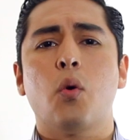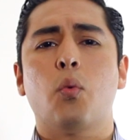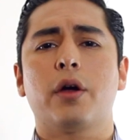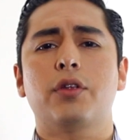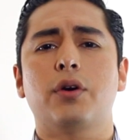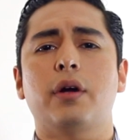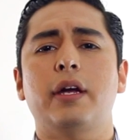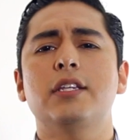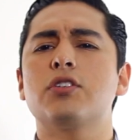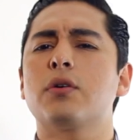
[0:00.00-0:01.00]
Whether
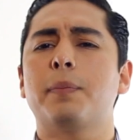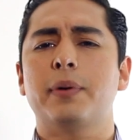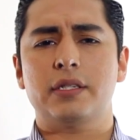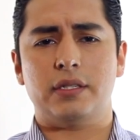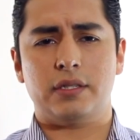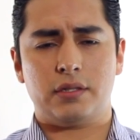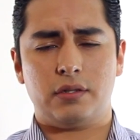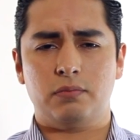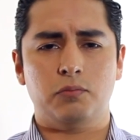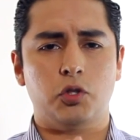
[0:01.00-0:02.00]
it's your
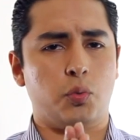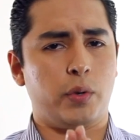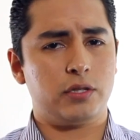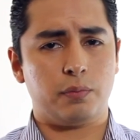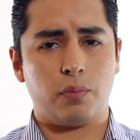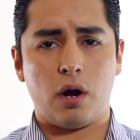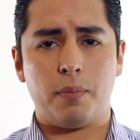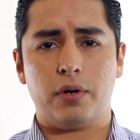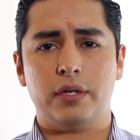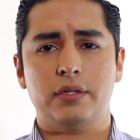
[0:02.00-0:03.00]
business, your rental
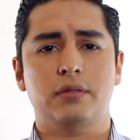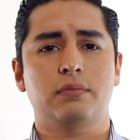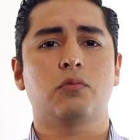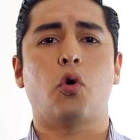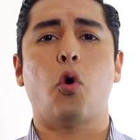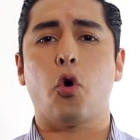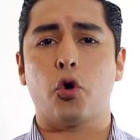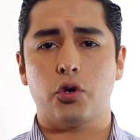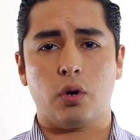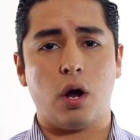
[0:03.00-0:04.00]
properties, or
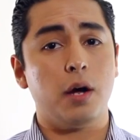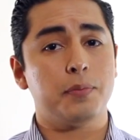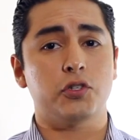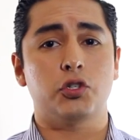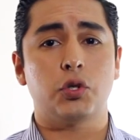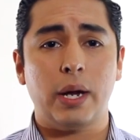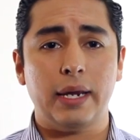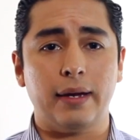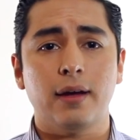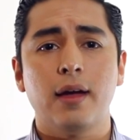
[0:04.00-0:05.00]
your option
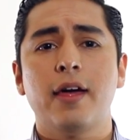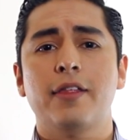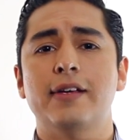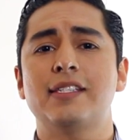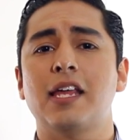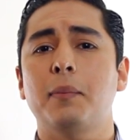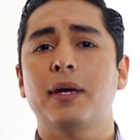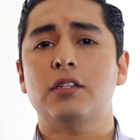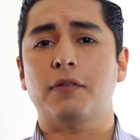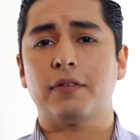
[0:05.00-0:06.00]
trading, the
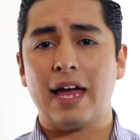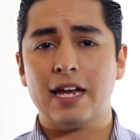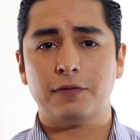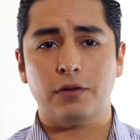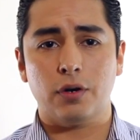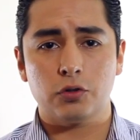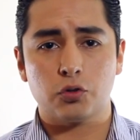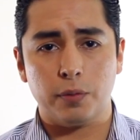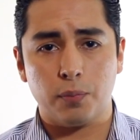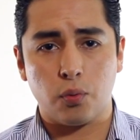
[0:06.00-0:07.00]
statement of cash flows
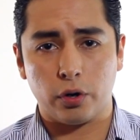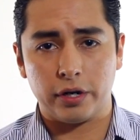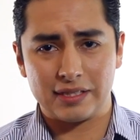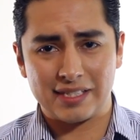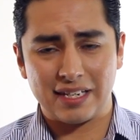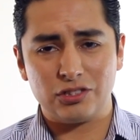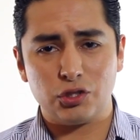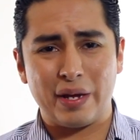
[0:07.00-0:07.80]
report tells you